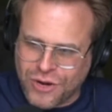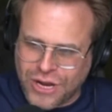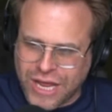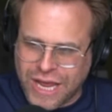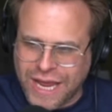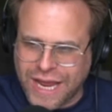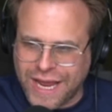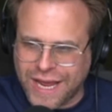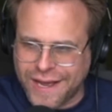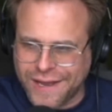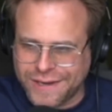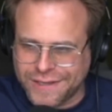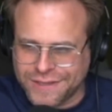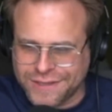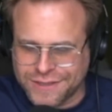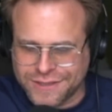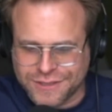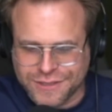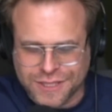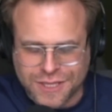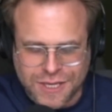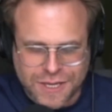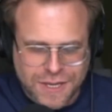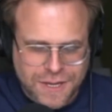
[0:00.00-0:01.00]
and
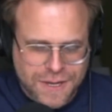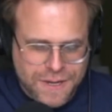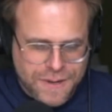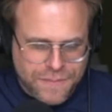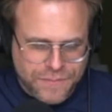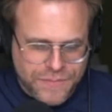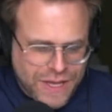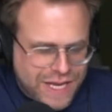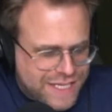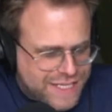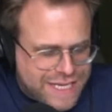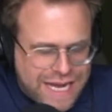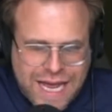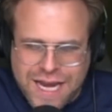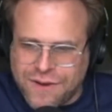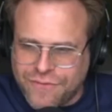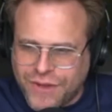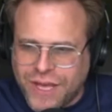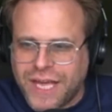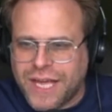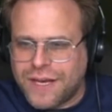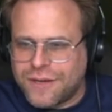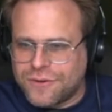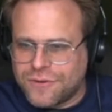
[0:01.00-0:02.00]
that's kind of
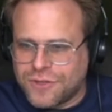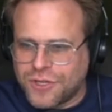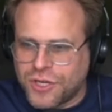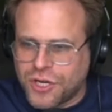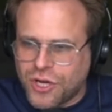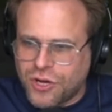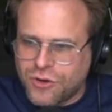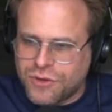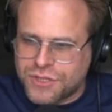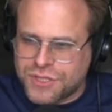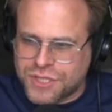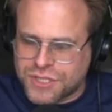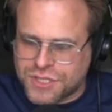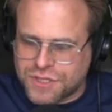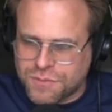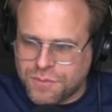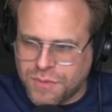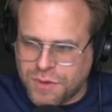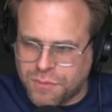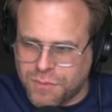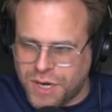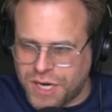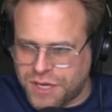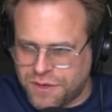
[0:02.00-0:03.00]
it. Just
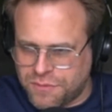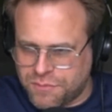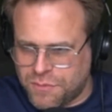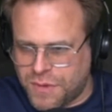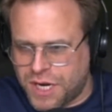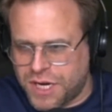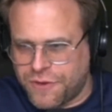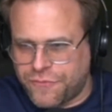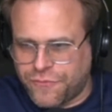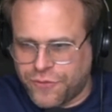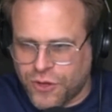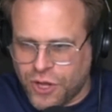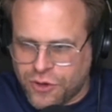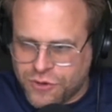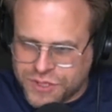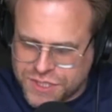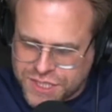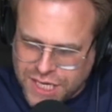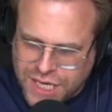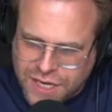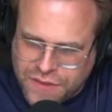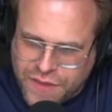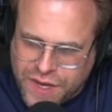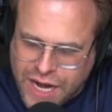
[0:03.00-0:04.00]
money flows
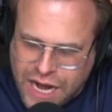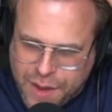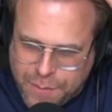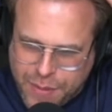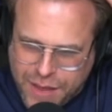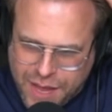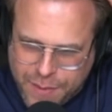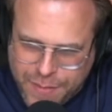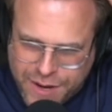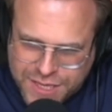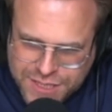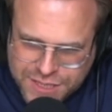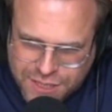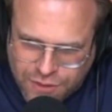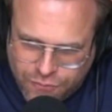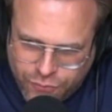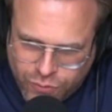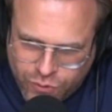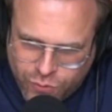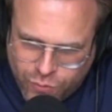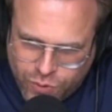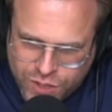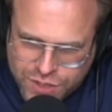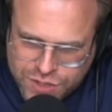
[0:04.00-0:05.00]
in, then I pay myself
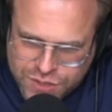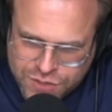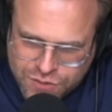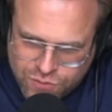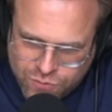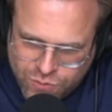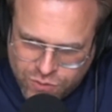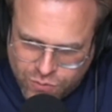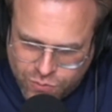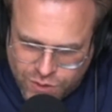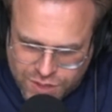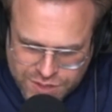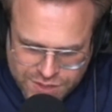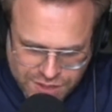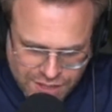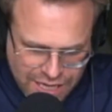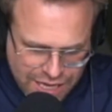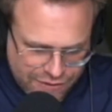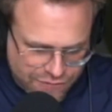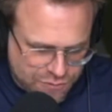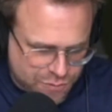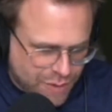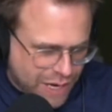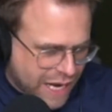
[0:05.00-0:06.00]
with what's
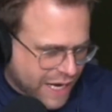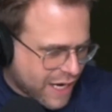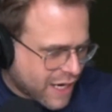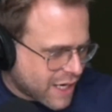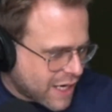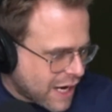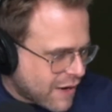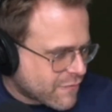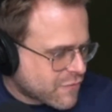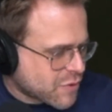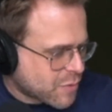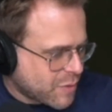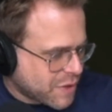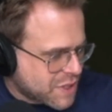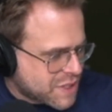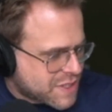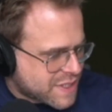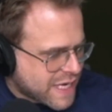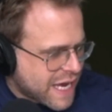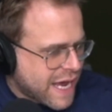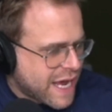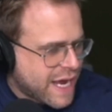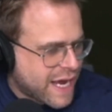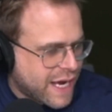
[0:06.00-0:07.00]
left. But I can comfortably
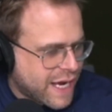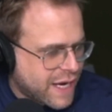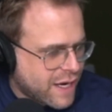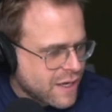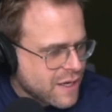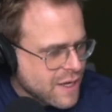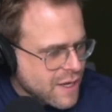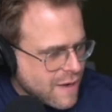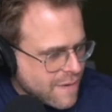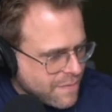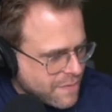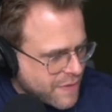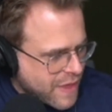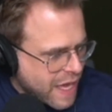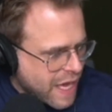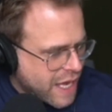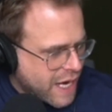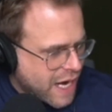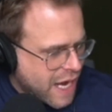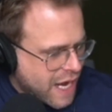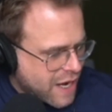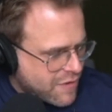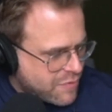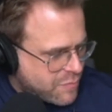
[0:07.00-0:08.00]
say
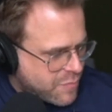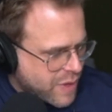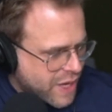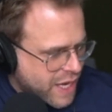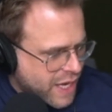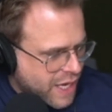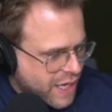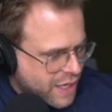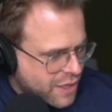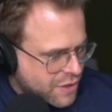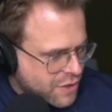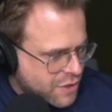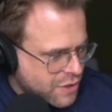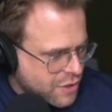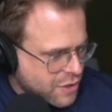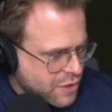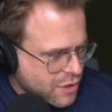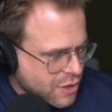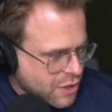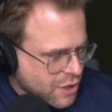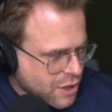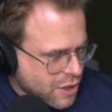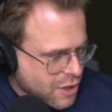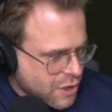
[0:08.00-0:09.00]
that for
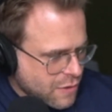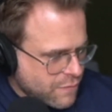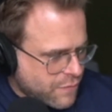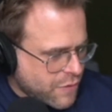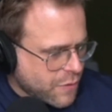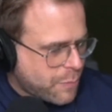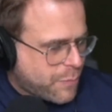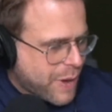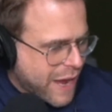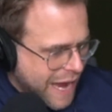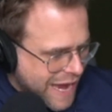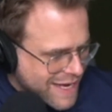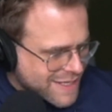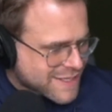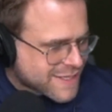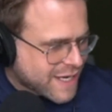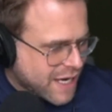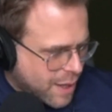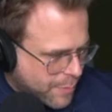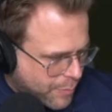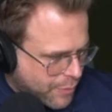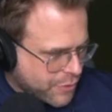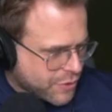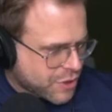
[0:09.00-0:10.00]
the past
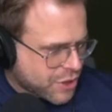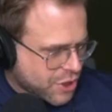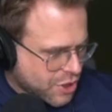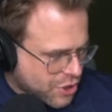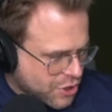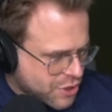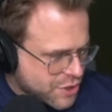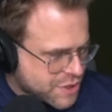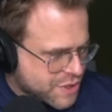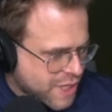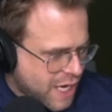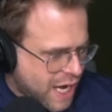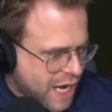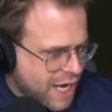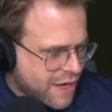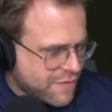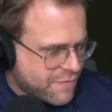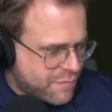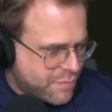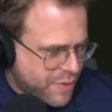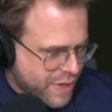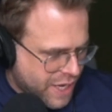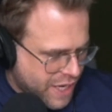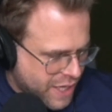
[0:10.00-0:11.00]
couple years,
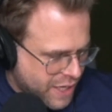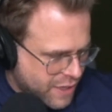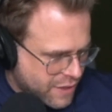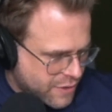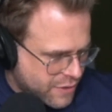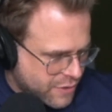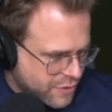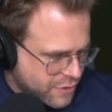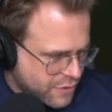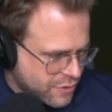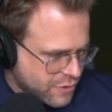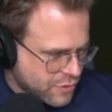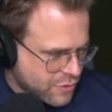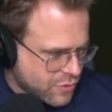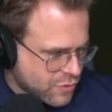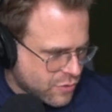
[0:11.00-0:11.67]
I've been